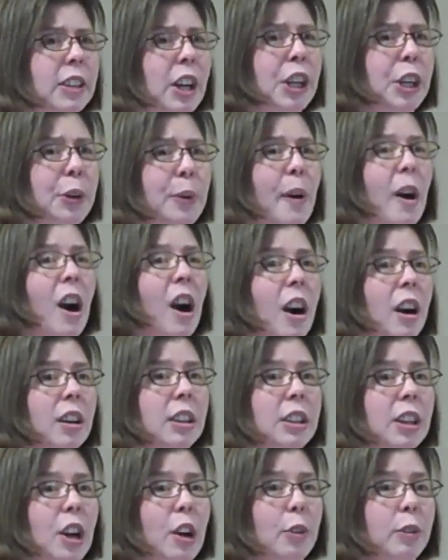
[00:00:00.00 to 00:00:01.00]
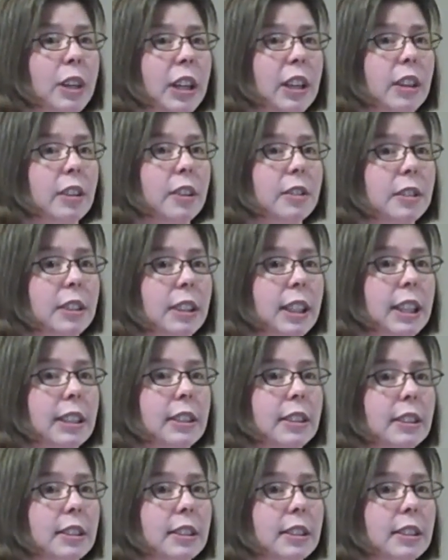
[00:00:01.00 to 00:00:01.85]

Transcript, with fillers: Are you hard coding those lists?